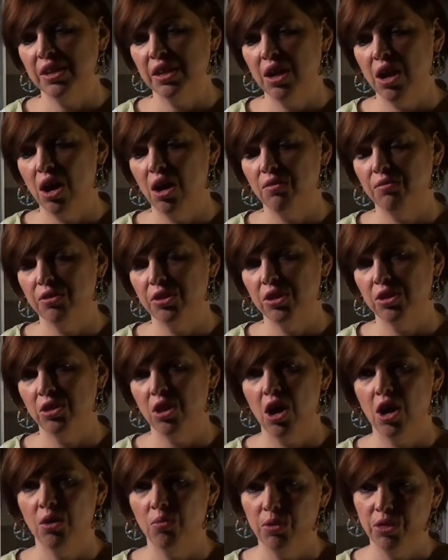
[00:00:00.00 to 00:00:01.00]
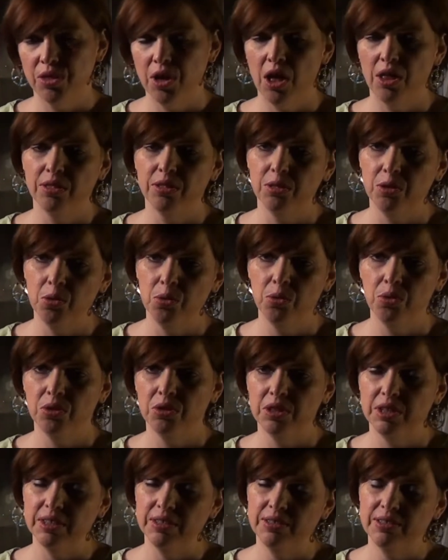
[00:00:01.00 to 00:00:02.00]
the cover along with all the
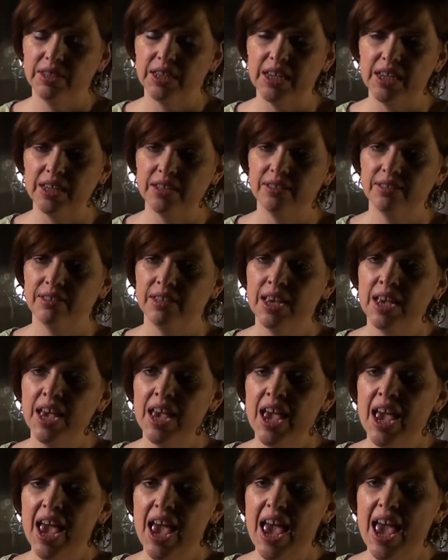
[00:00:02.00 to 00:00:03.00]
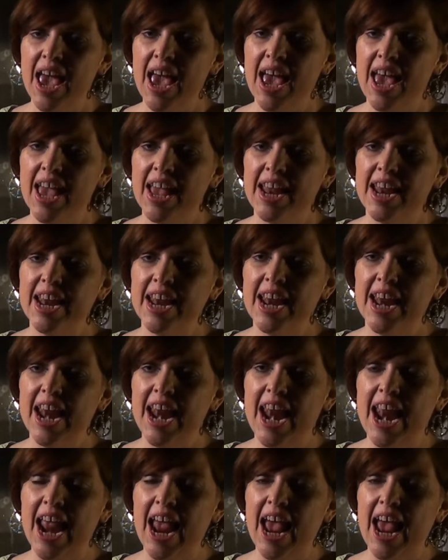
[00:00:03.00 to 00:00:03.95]
local listings. And